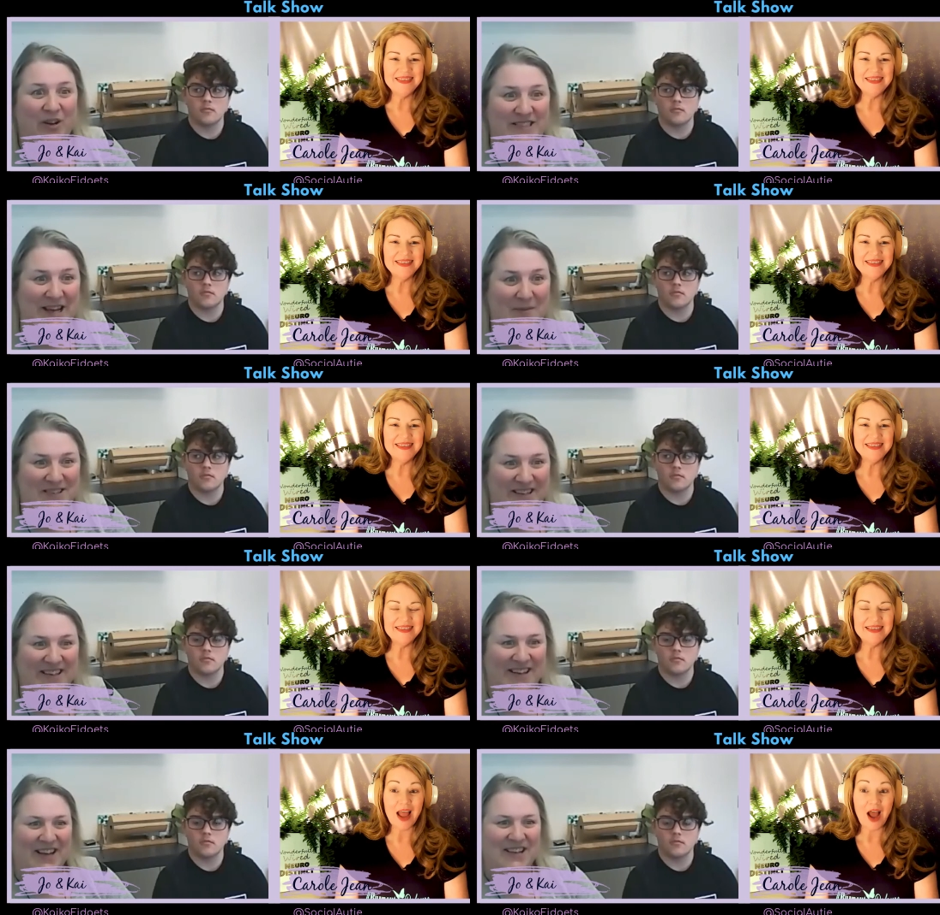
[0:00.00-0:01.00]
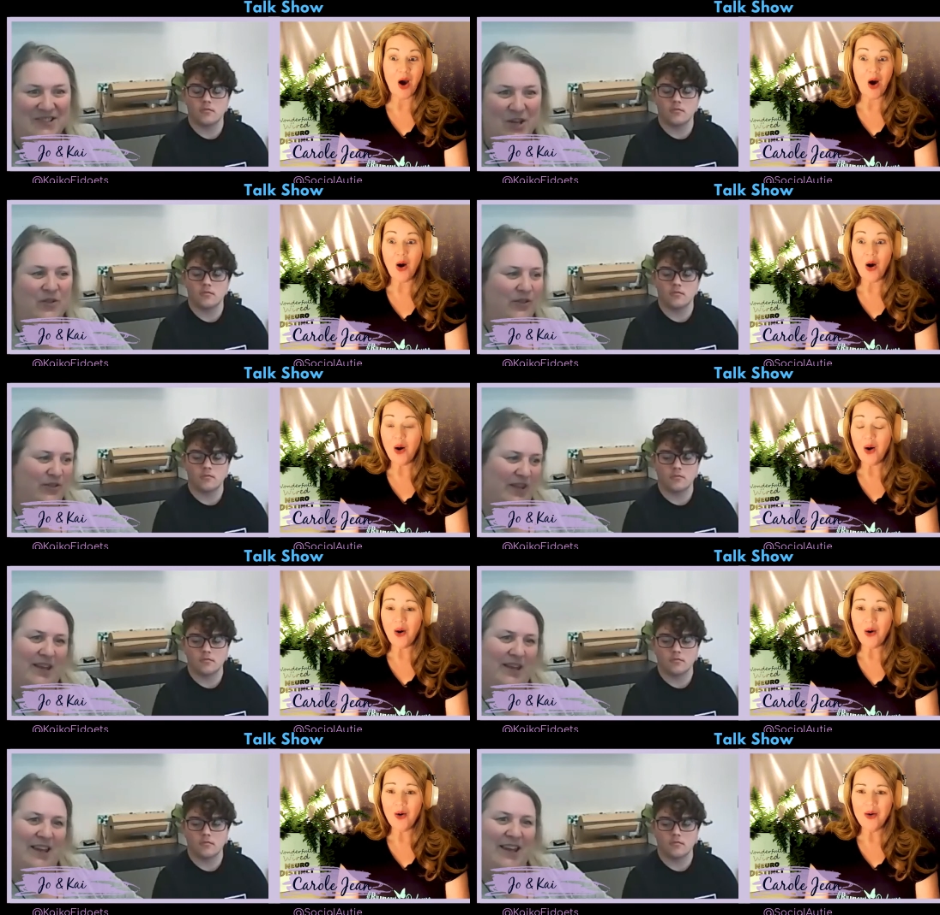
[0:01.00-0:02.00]
Speaker 1: adapt it so that
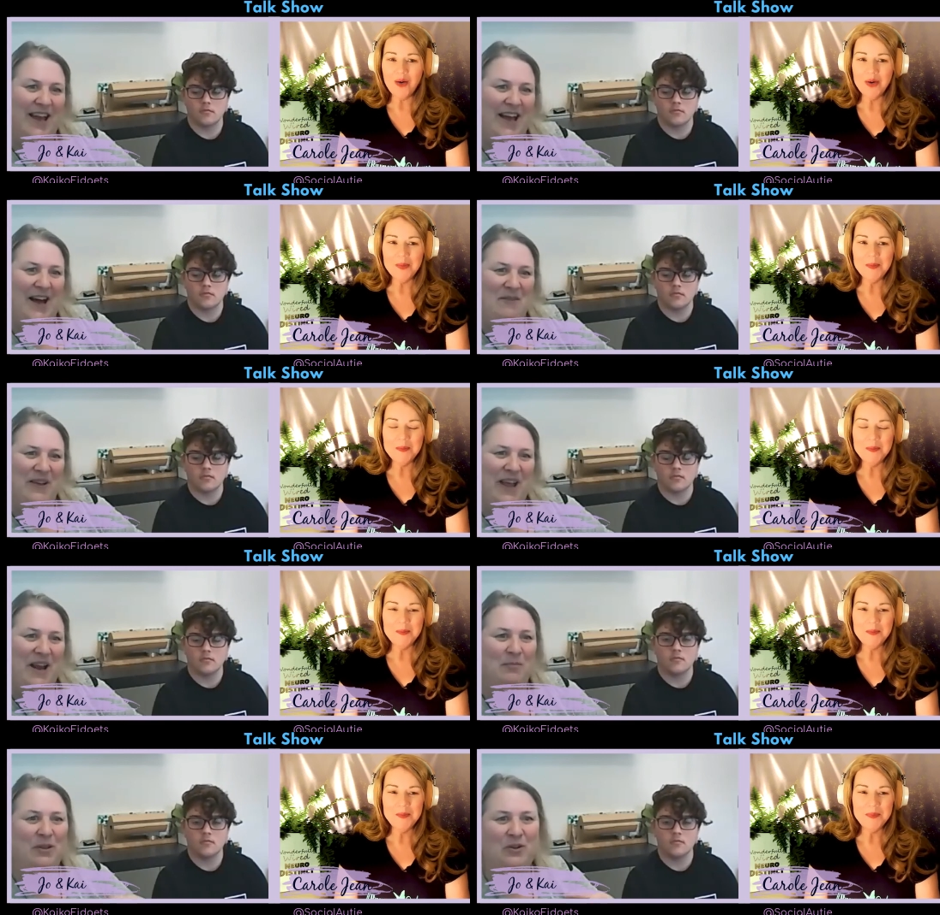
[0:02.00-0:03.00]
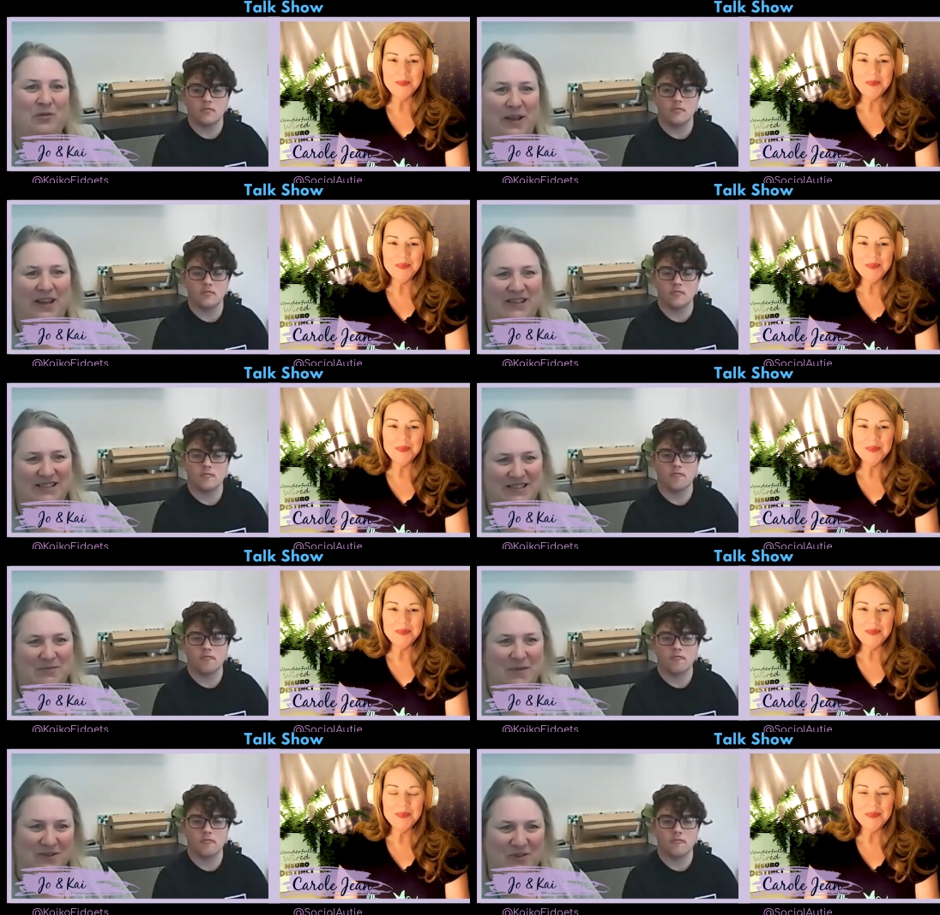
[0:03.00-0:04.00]
the caterpillar could be
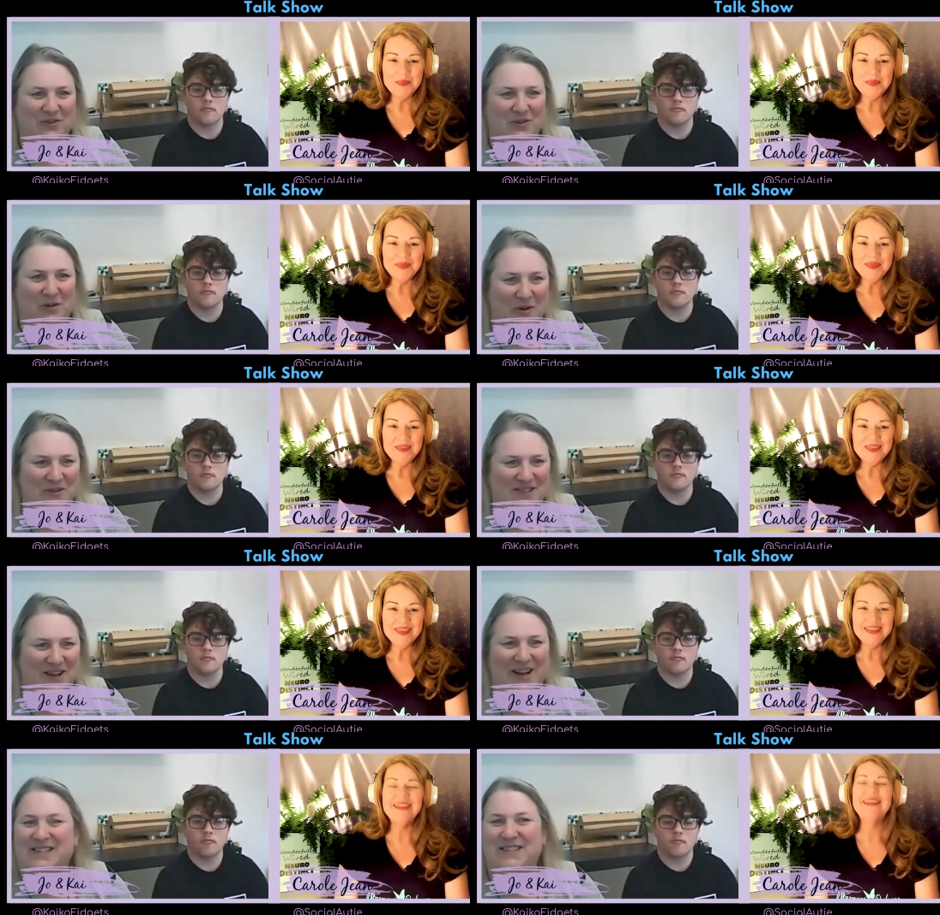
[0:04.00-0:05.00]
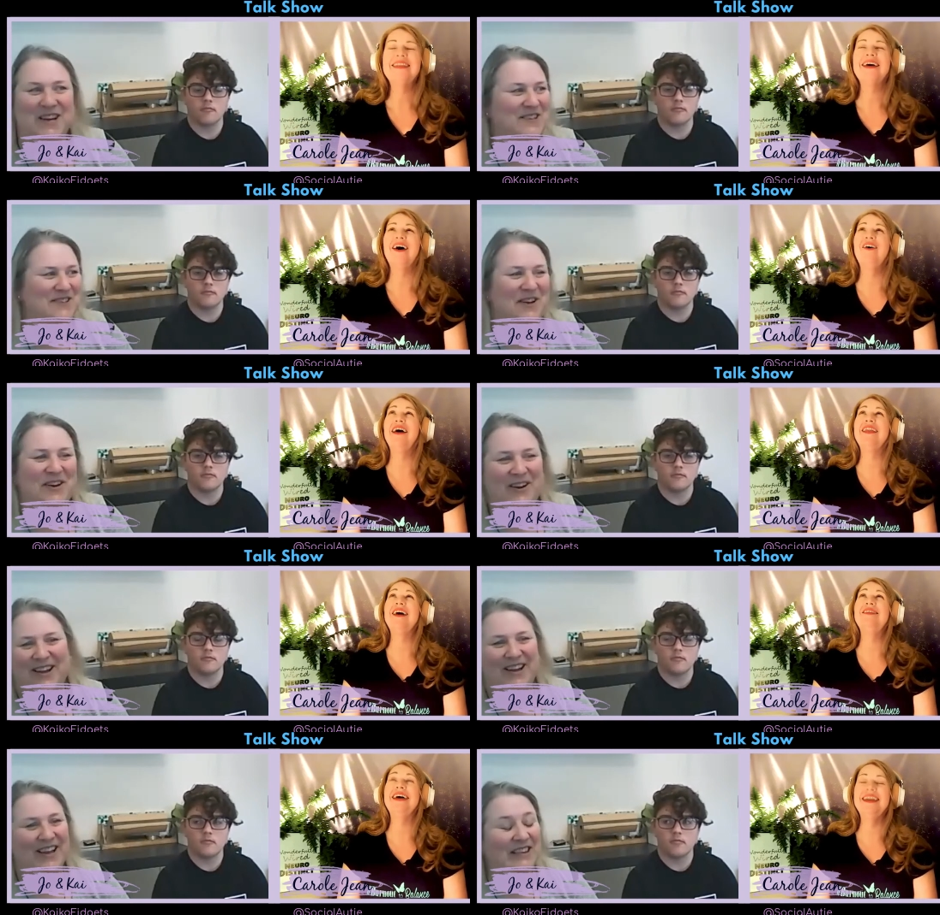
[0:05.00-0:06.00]
symmetrical on both sides. So
Speaker 2: I
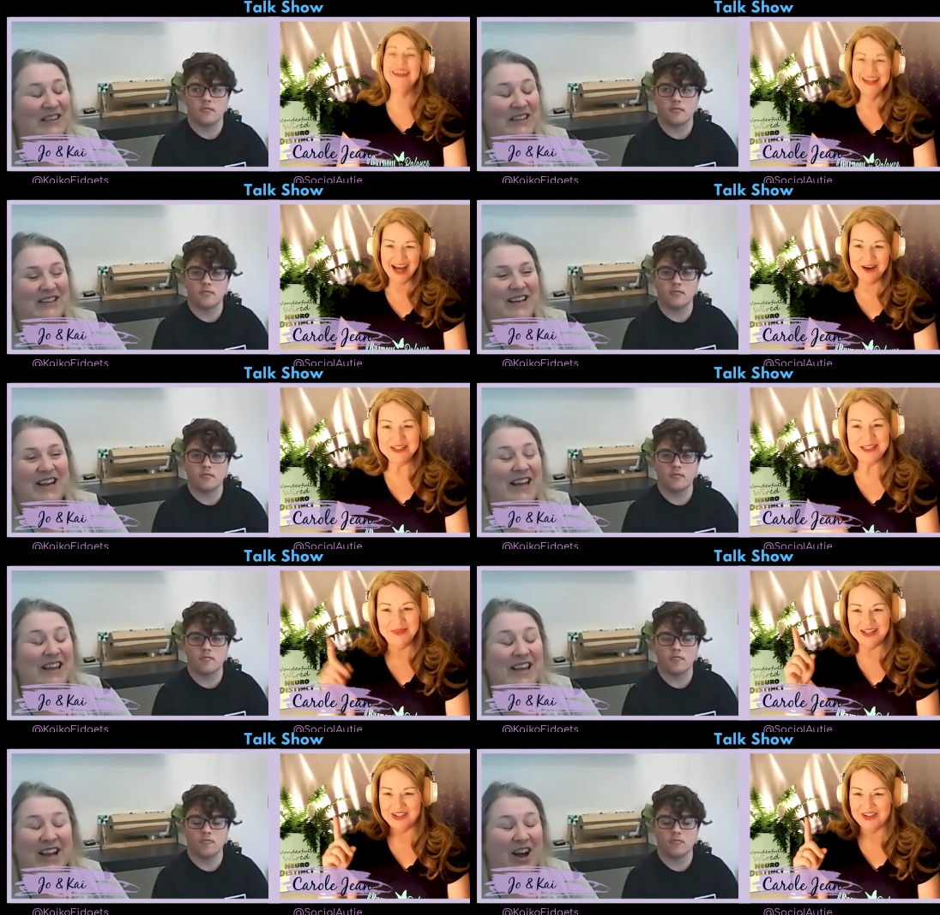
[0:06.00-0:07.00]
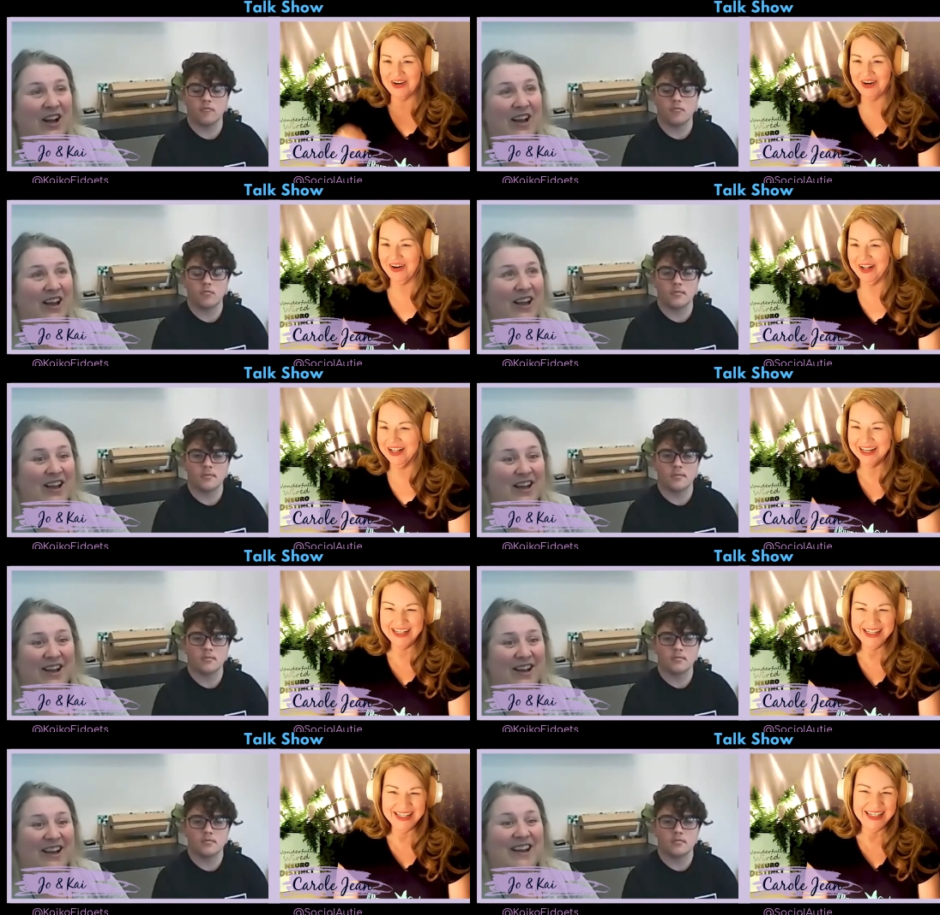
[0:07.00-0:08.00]
love it. I'm a symmetrical girl.
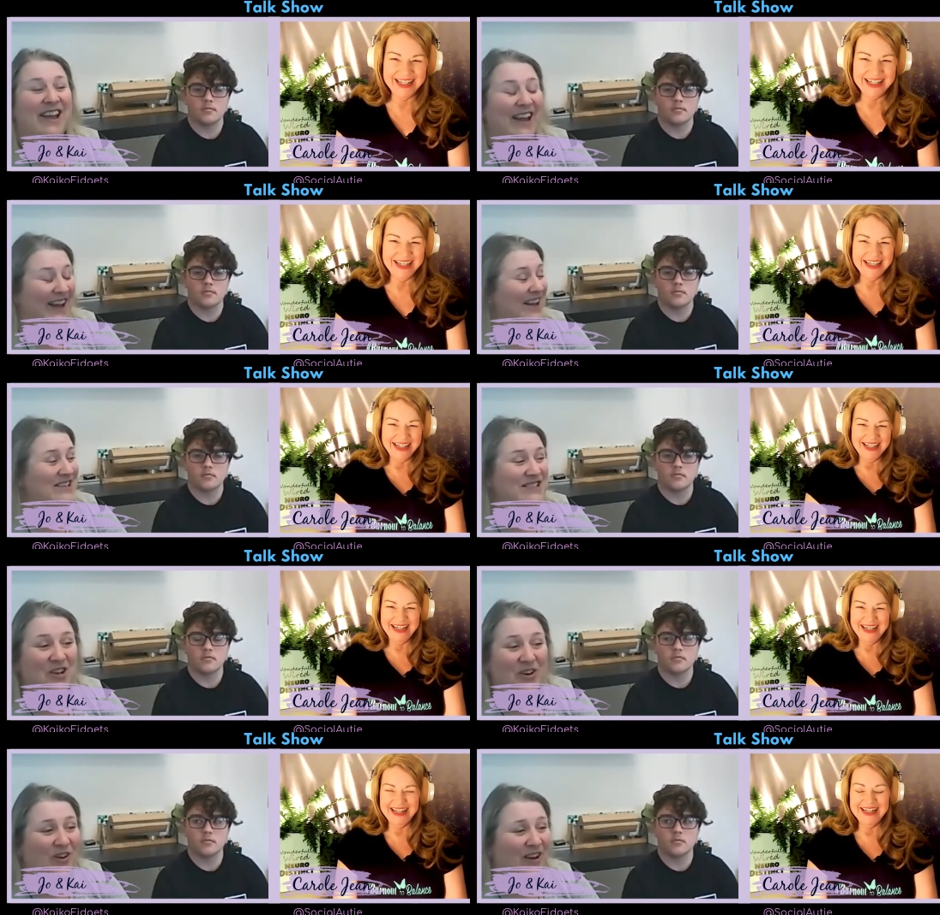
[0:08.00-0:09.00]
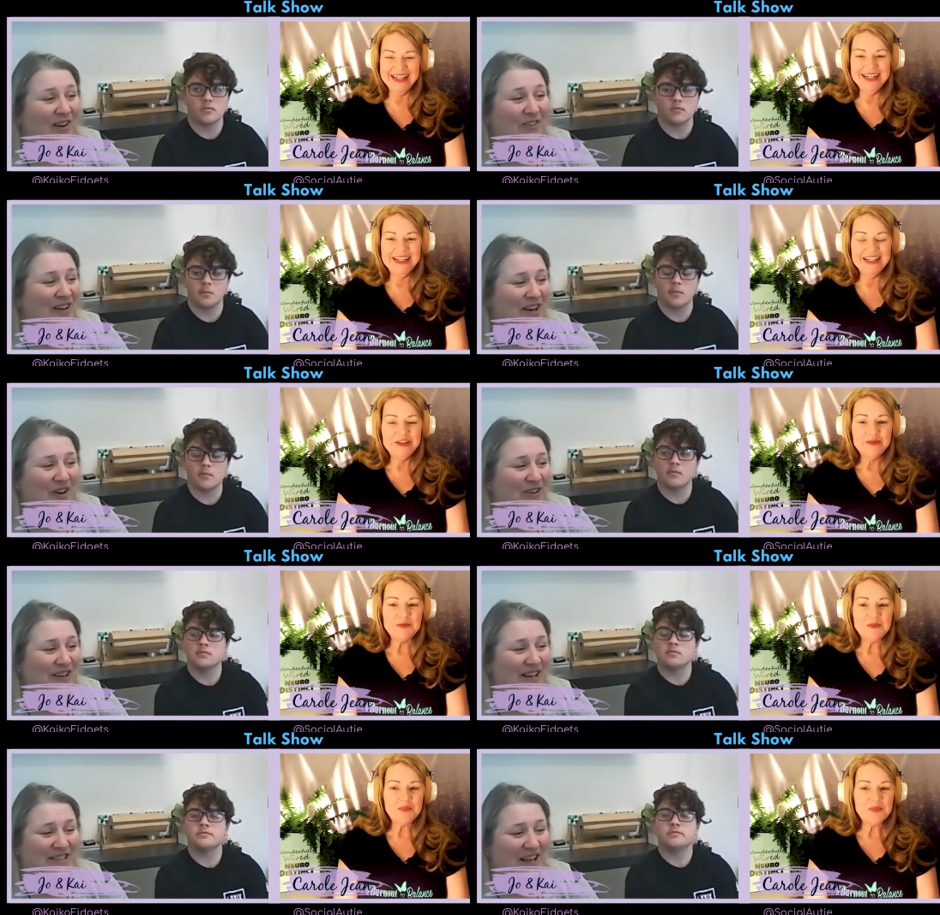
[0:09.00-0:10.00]
Speaker 1: Yeah, and so you know,
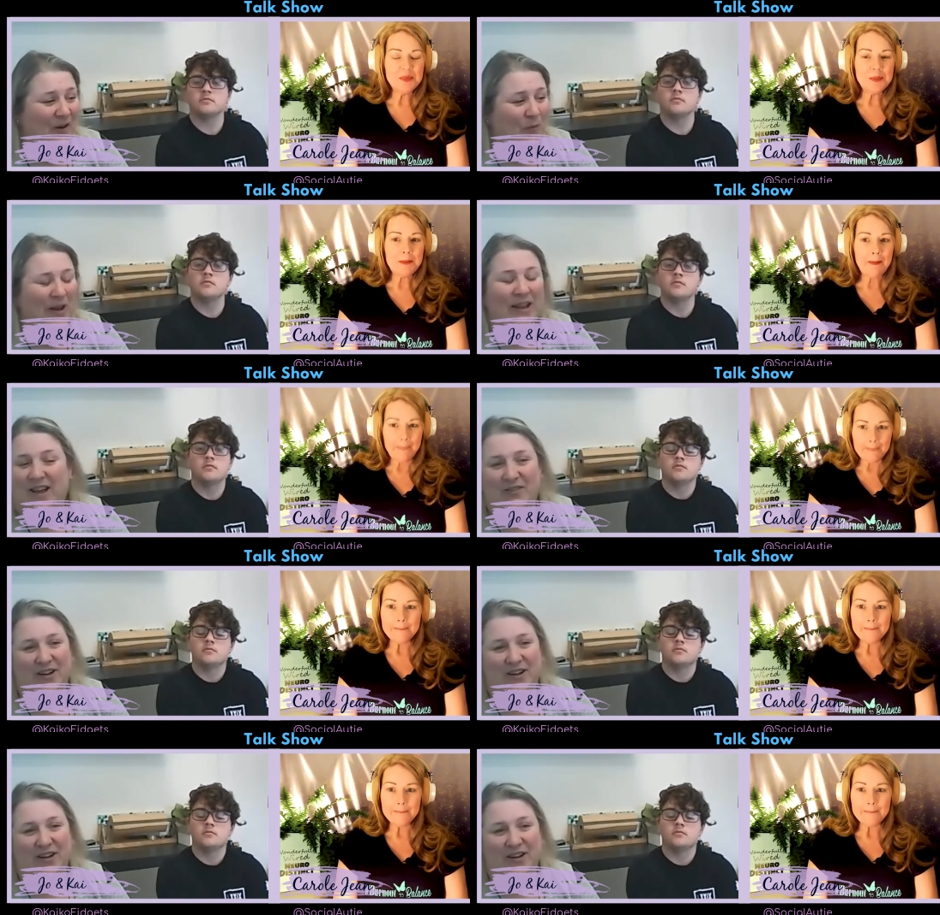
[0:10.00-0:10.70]
we love